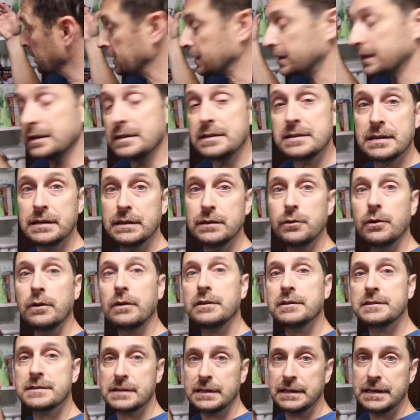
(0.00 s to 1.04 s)
we
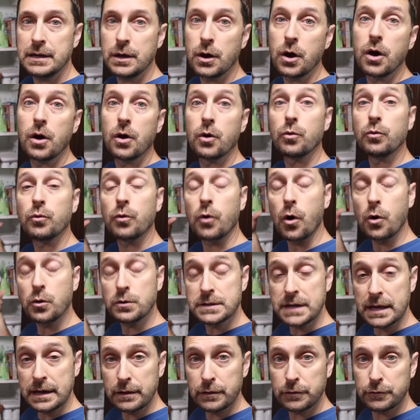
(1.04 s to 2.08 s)
continuously
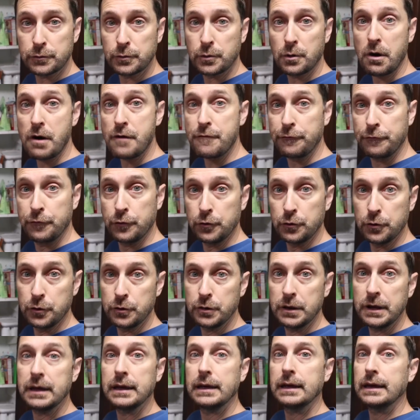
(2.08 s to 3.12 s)
rotate through our
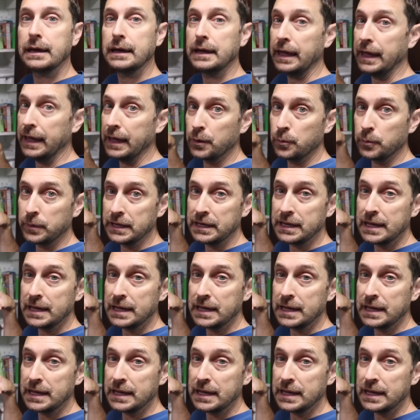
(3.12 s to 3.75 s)
food and we